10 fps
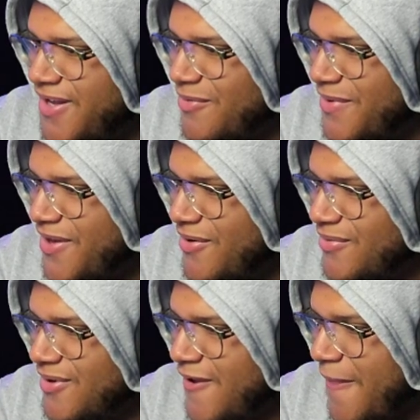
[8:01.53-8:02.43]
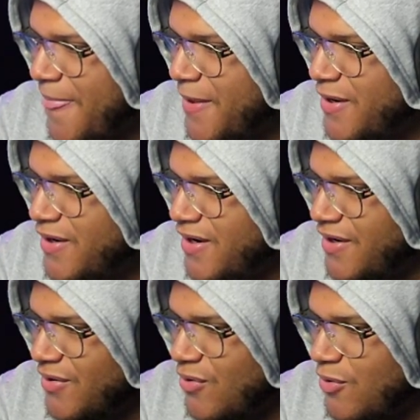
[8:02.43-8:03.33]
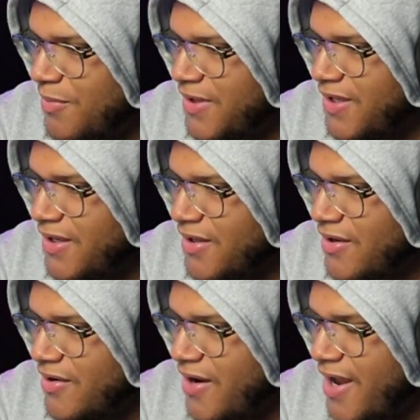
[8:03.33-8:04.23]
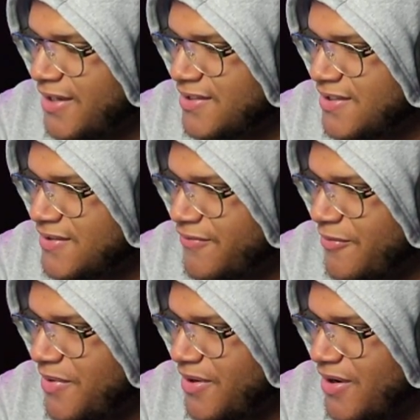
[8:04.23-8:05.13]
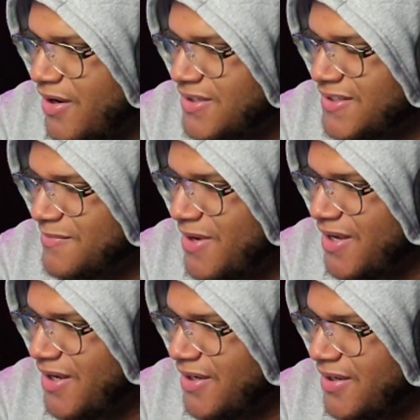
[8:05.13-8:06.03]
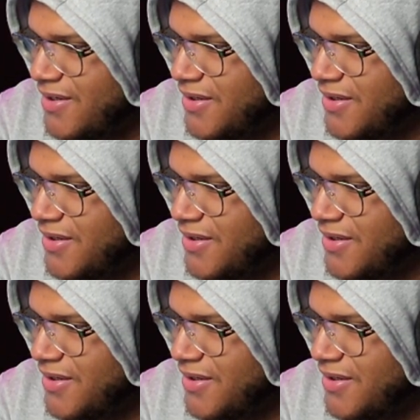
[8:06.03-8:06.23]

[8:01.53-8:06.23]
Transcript: and without uncoupling your actions from your conscious mind,